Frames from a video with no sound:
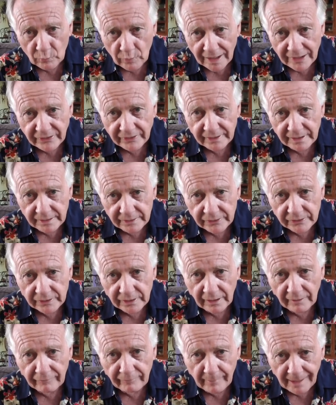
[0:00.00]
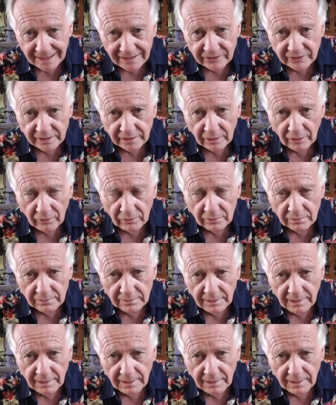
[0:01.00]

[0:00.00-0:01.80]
residents of Mexico,